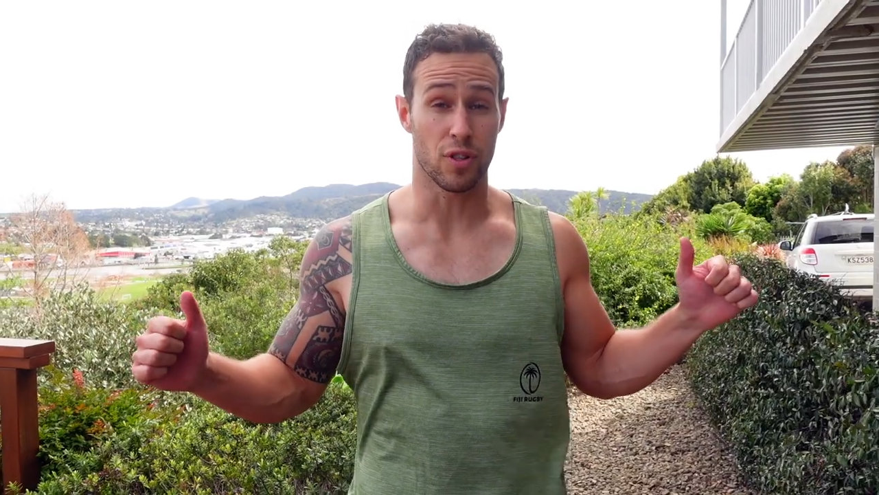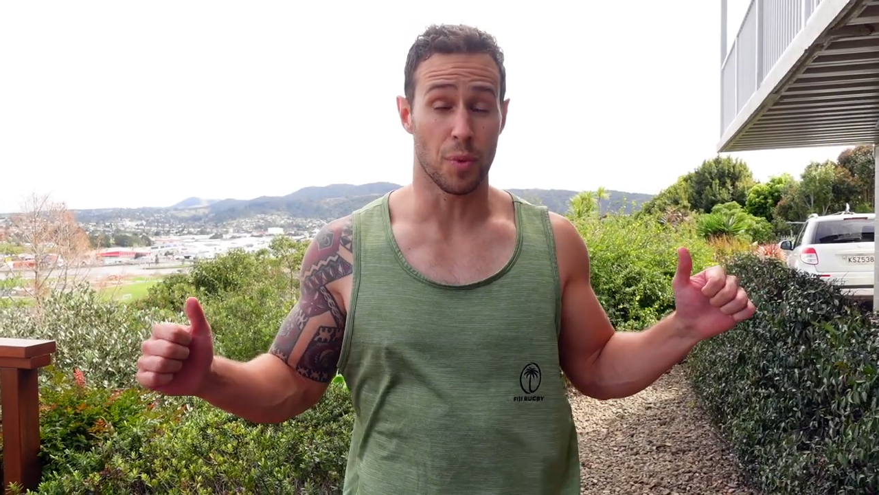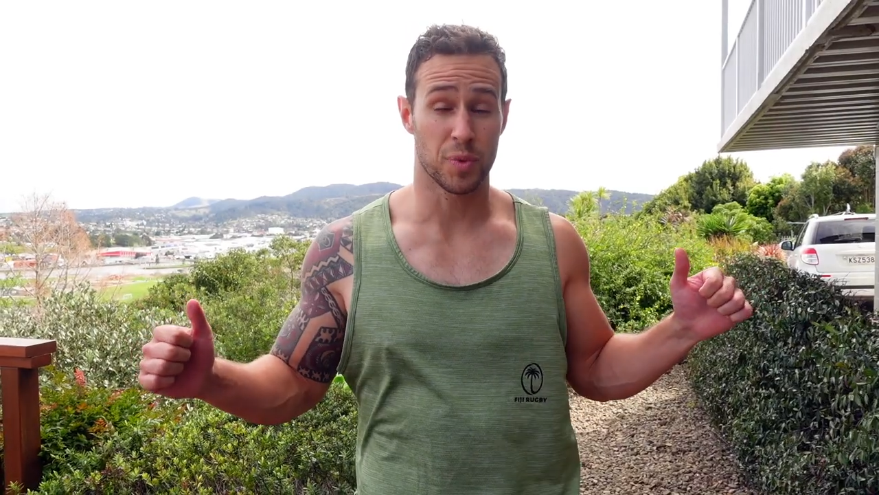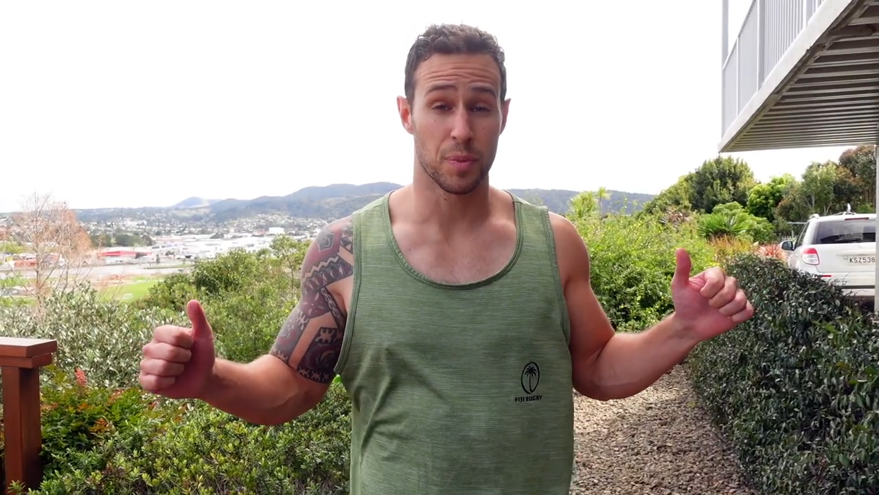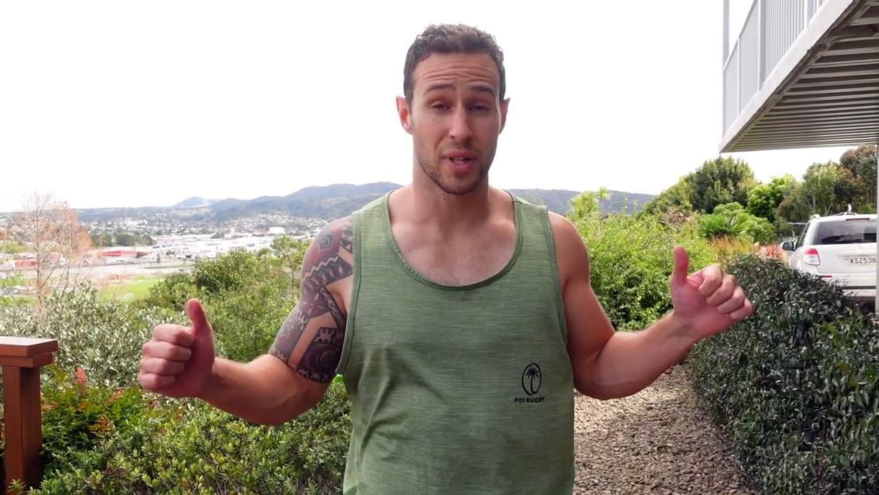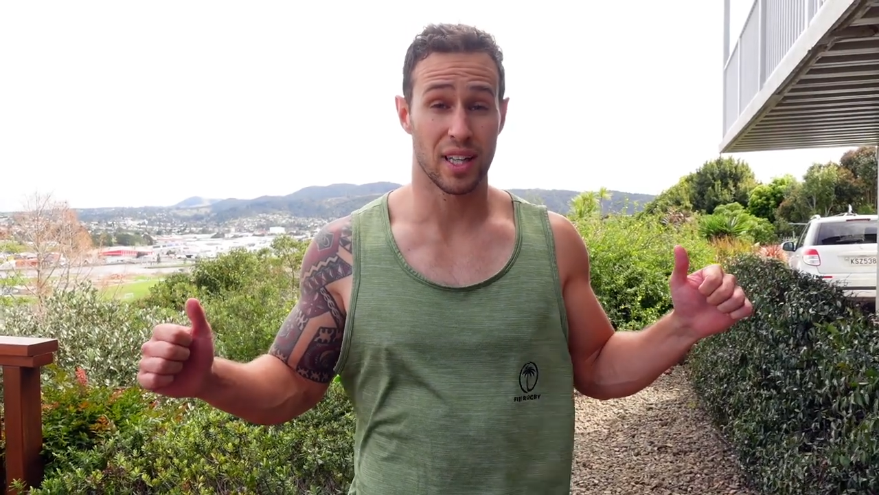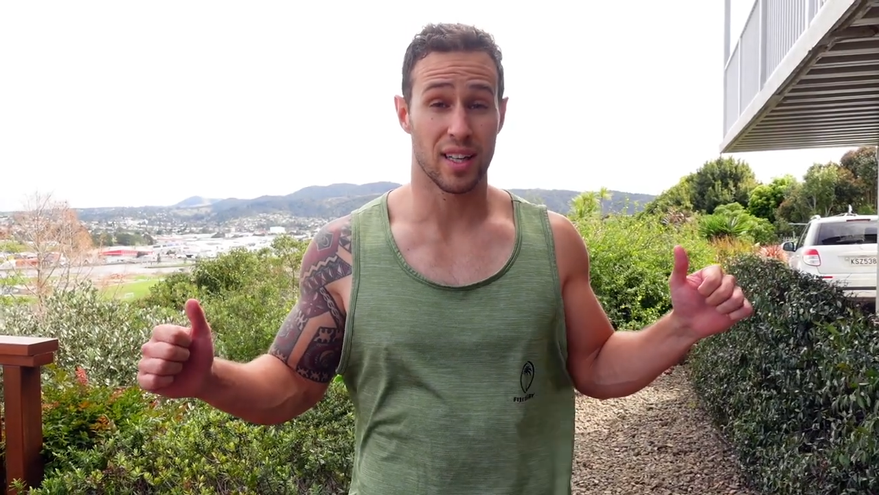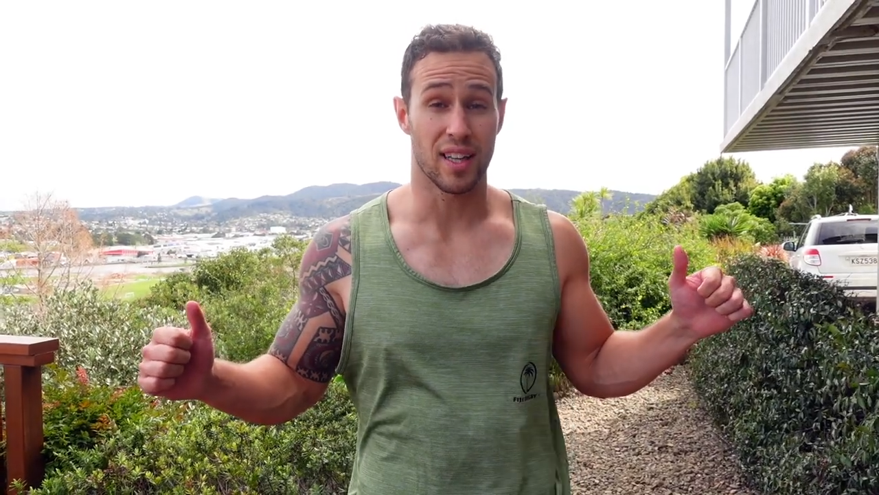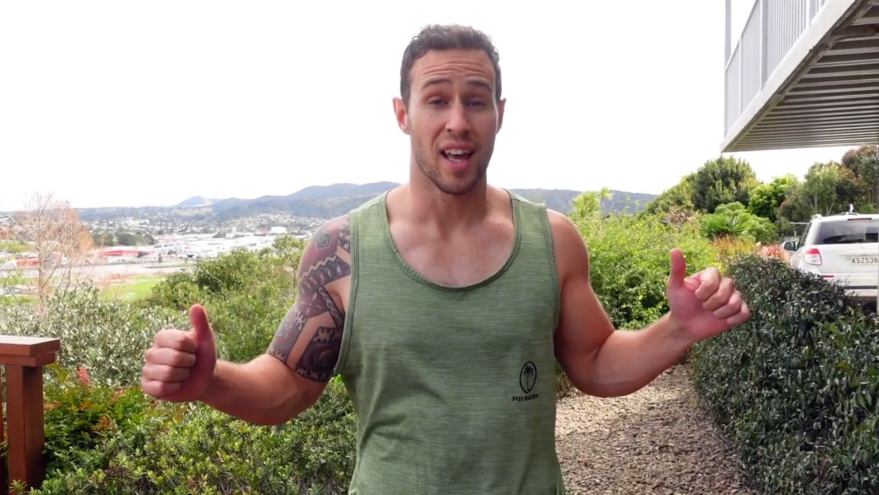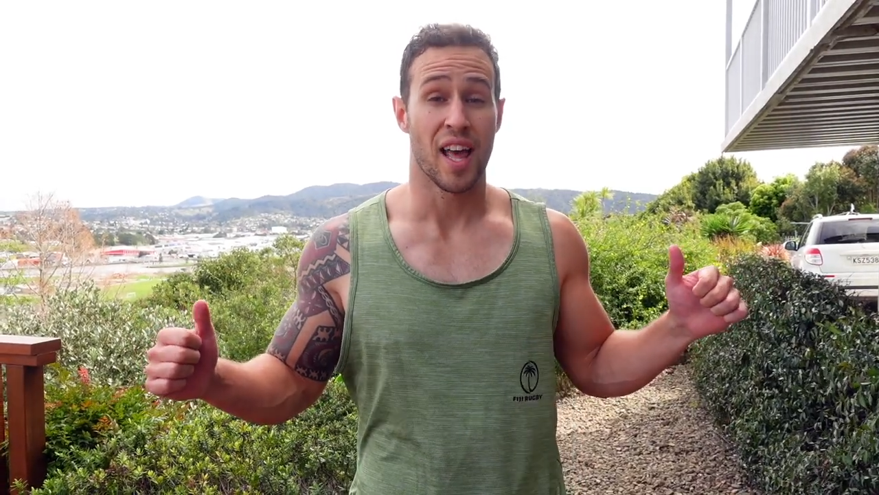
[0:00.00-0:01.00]

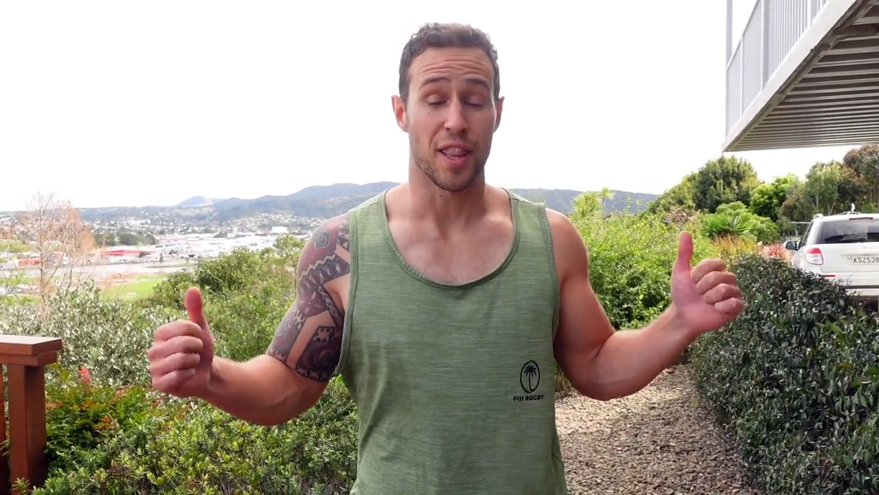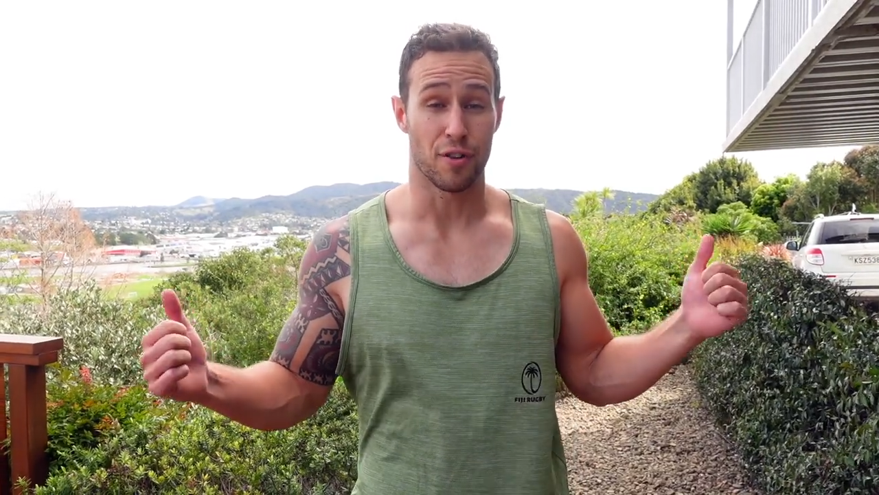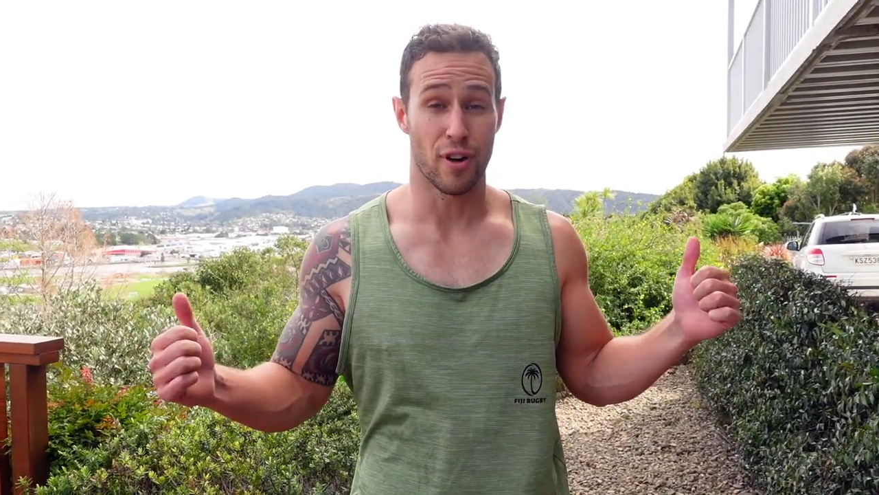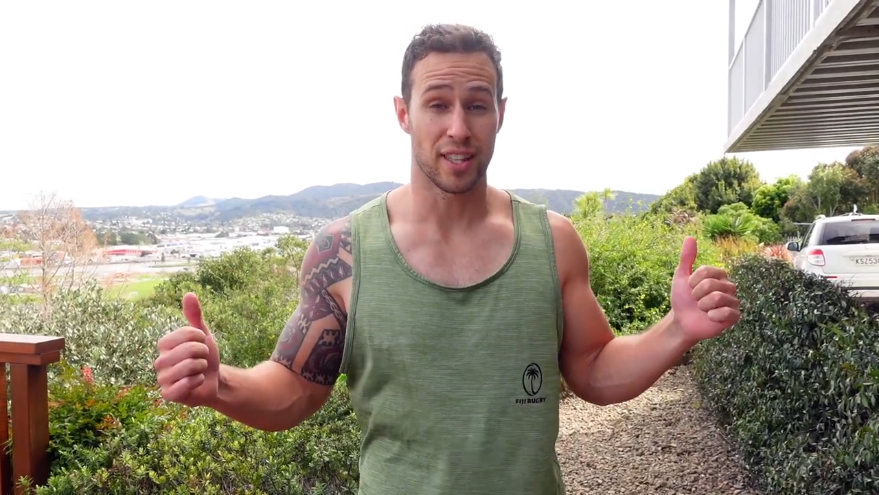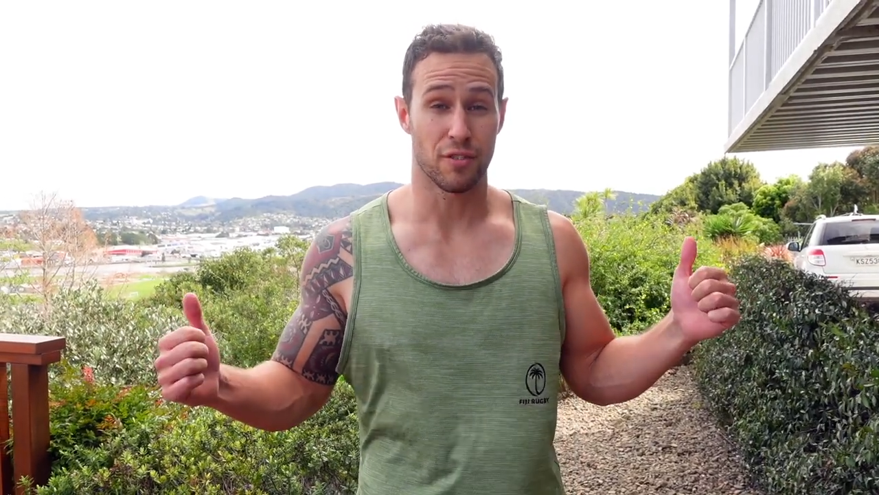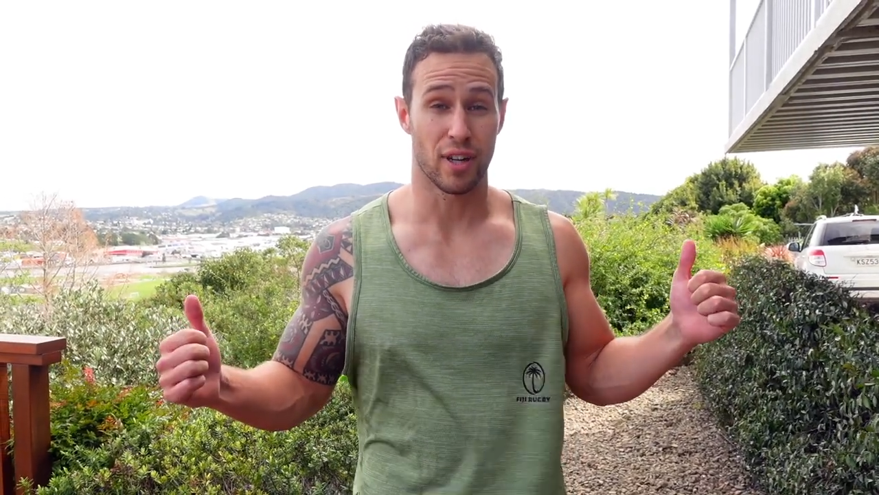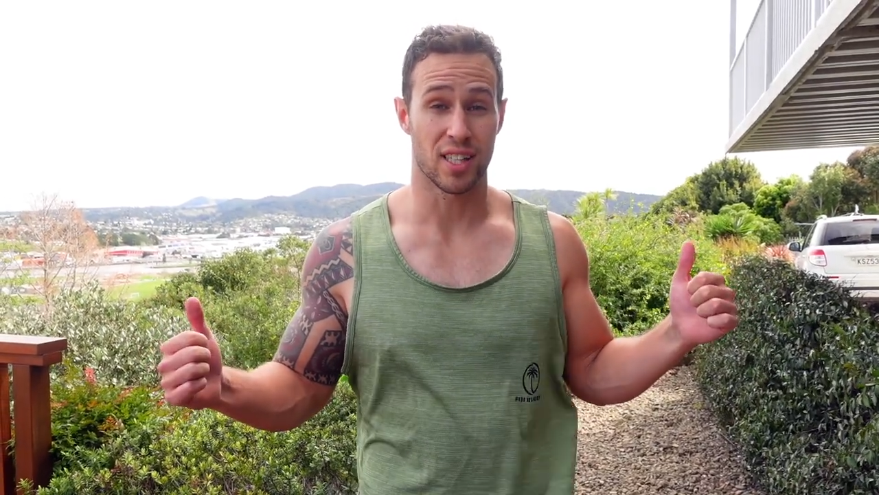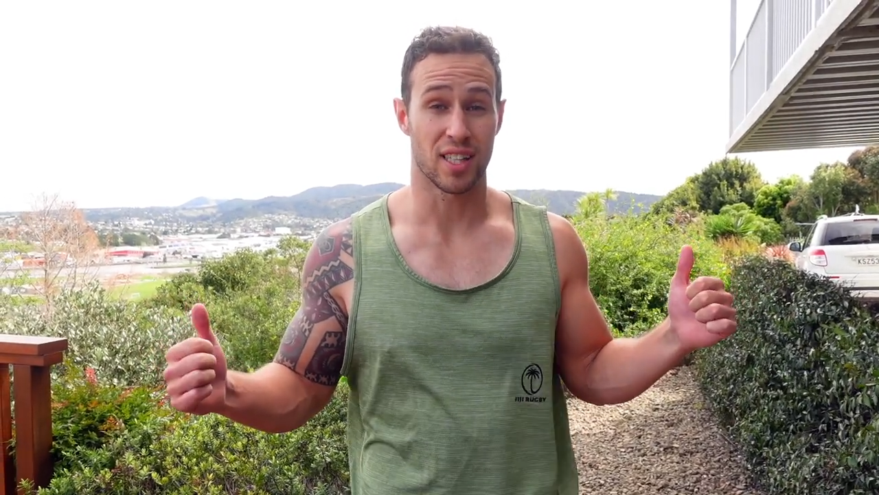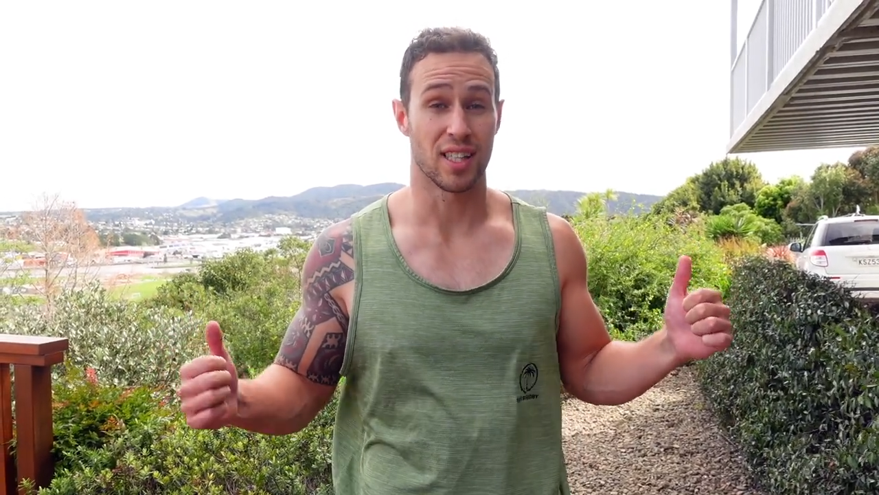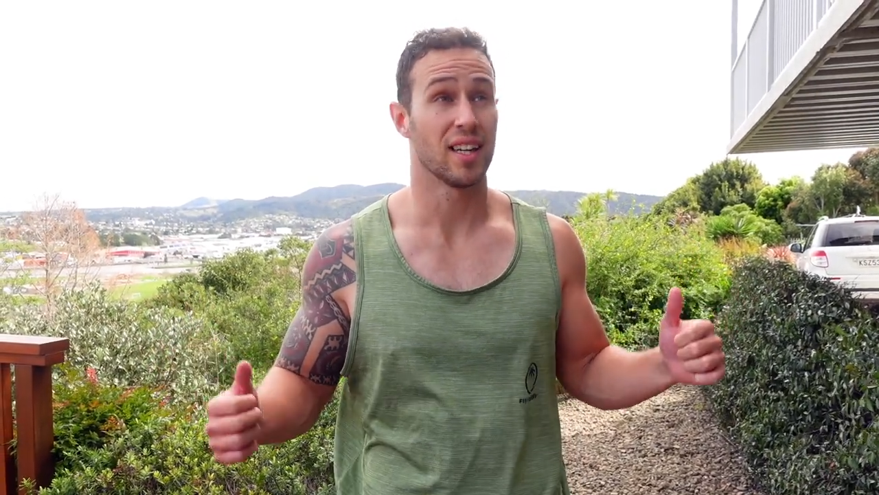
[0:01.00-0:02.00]
optimally in the right
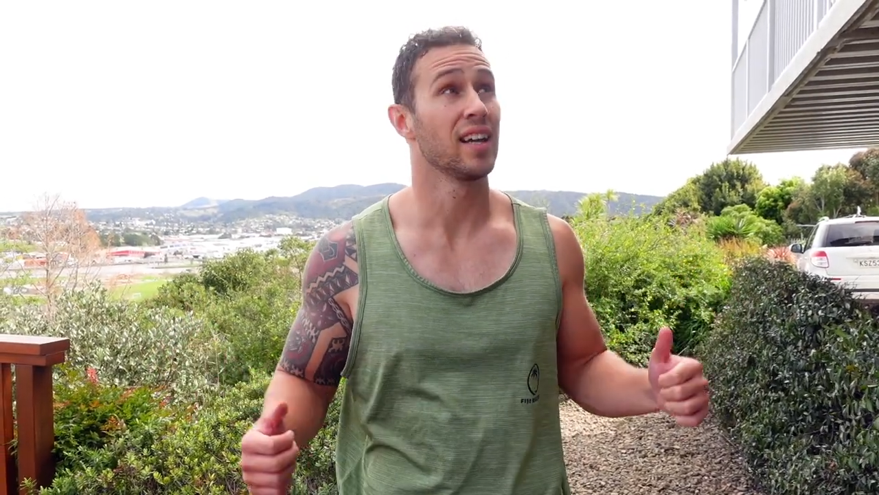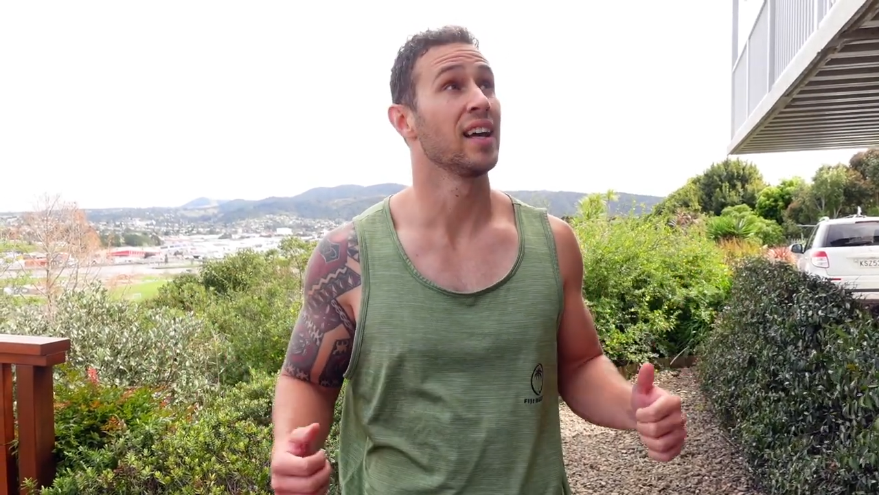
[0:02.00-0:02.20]
direction,